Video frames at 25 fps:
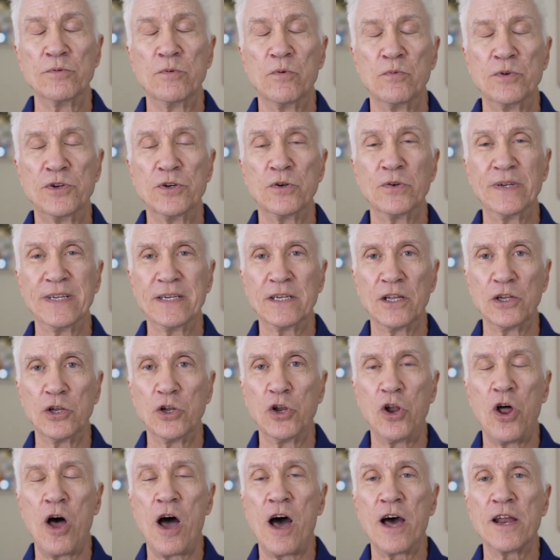doing a
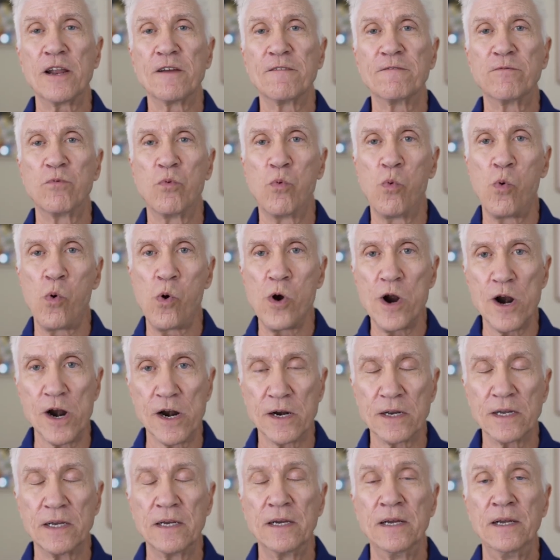lot of
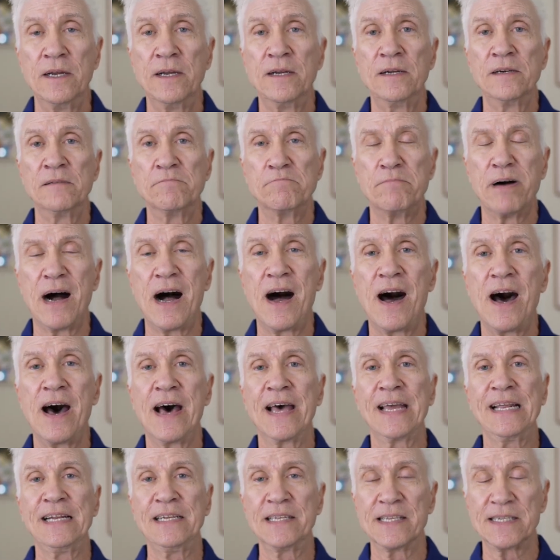work
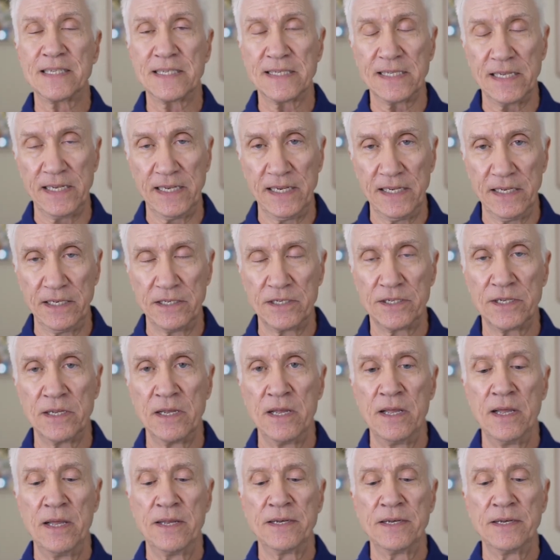behind the scenes,